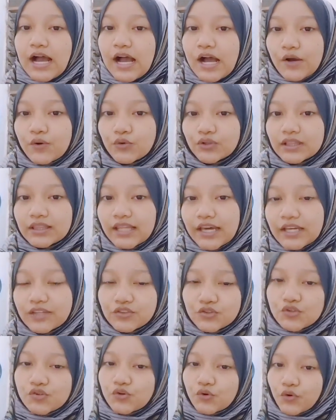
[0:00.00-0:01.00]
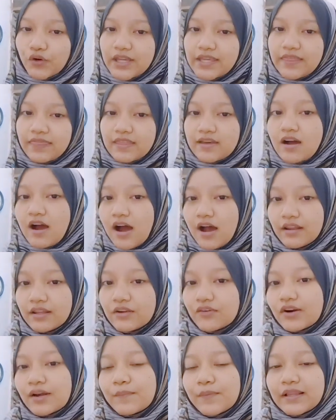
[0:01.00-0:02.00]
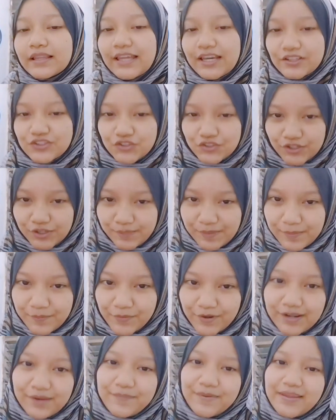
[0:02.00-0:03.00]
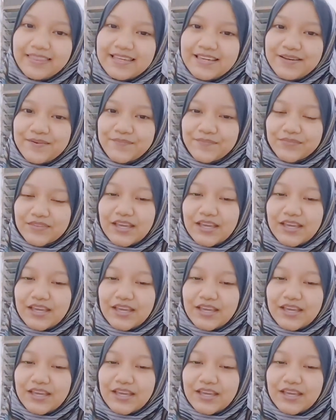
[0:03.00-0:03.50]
I would like to greet the Honorable Lecturer Ma'am Rahmati,